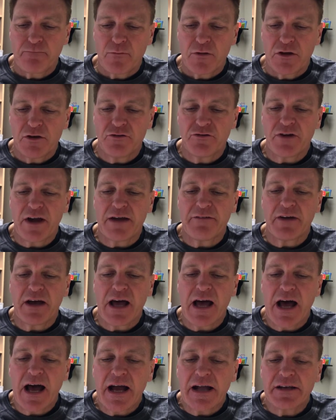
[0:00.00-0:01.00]
You drive a
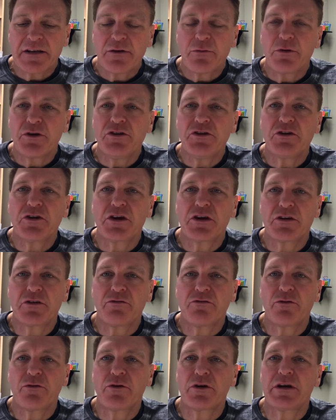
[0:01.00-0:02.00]
Honda when you could
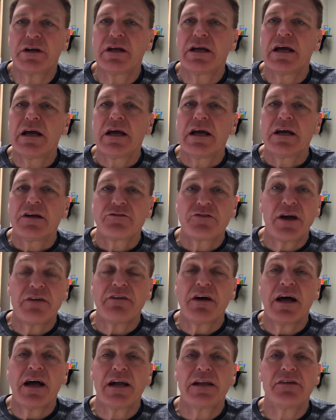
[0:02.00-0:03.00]
afford, drive
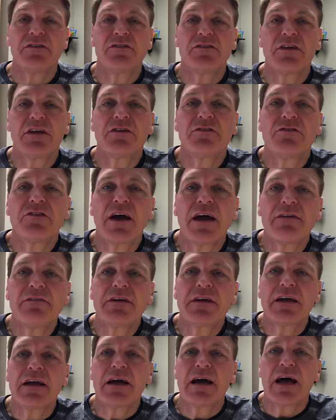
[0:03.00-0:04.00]
a Honda instead of
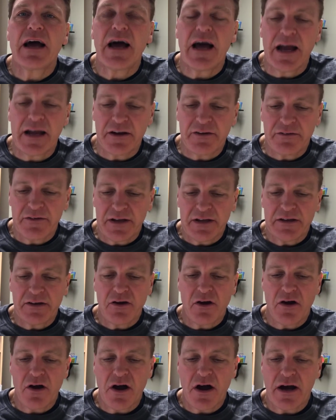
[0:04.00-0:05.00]
driving a higher end
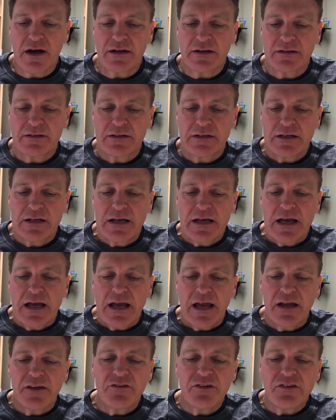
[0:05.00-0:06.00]
car.
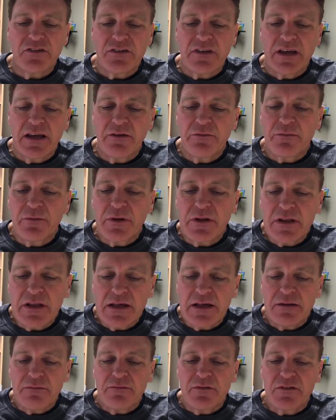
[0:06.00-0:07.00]
And just, it
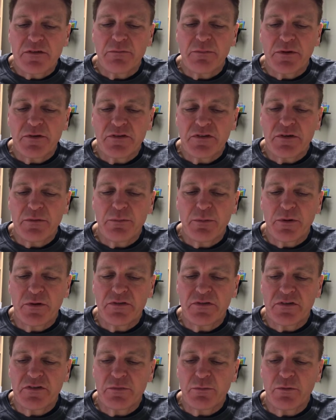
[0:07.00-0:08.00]
really simplicity
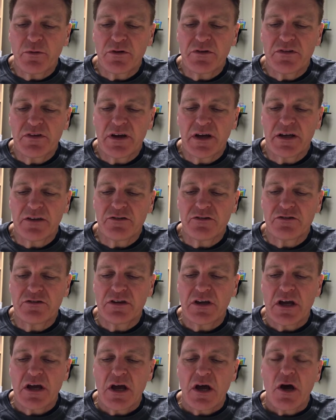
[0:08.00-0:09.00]
puts us more in touch
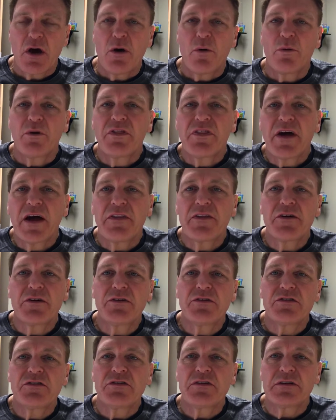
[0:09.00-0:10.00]
with
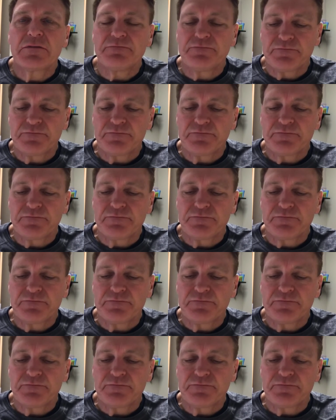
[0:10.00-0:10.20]
others